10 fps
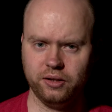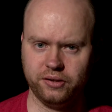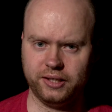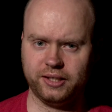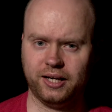
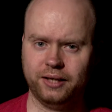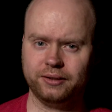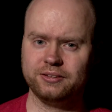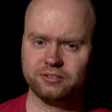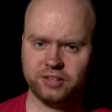They
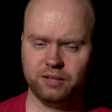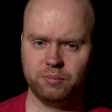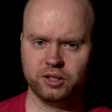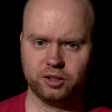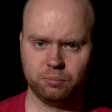kindly sent
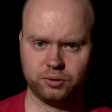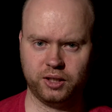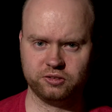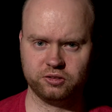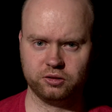me a
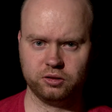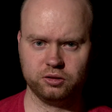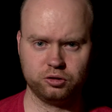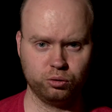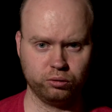compressor
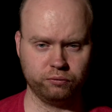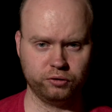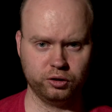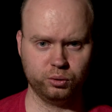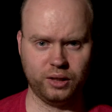to
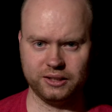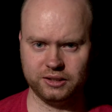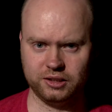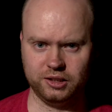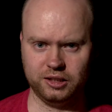review and
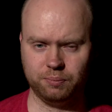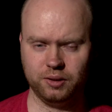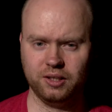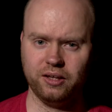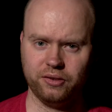keep,
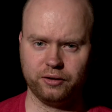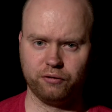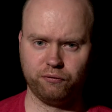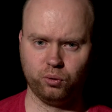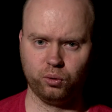
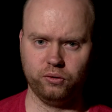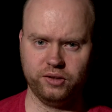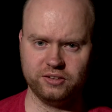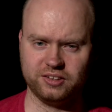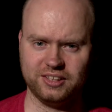therefore
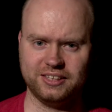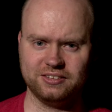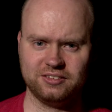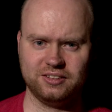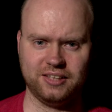this
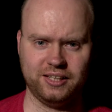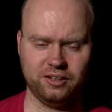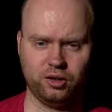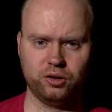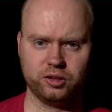isn't an
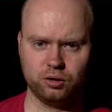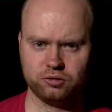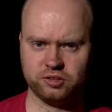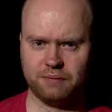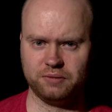Audio
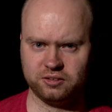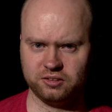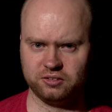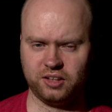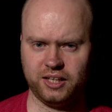Skeptic
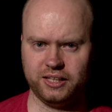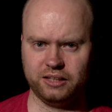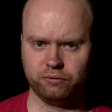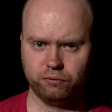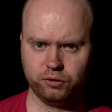Society
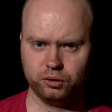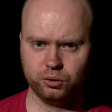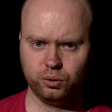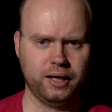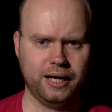
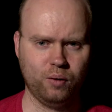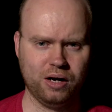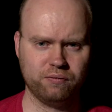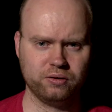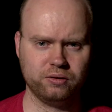review.
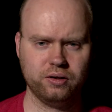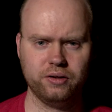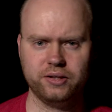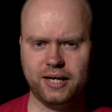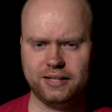However,
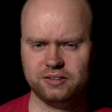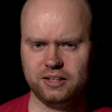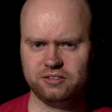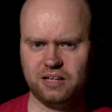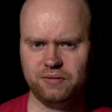the
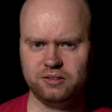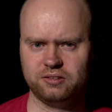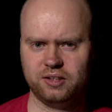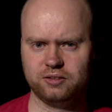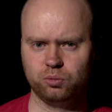
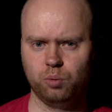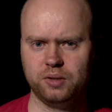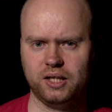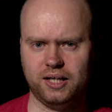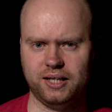SA-76 will
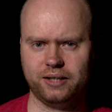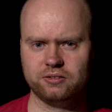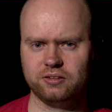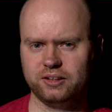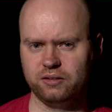be
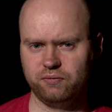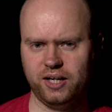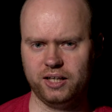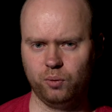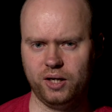honestly
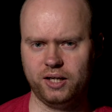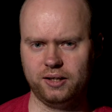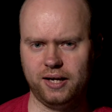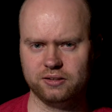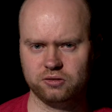evaluated
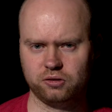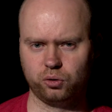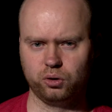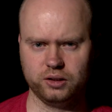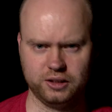as
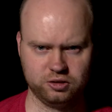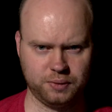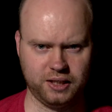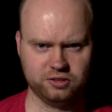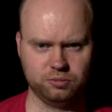thoroughly as
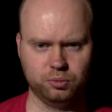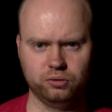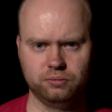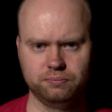possible.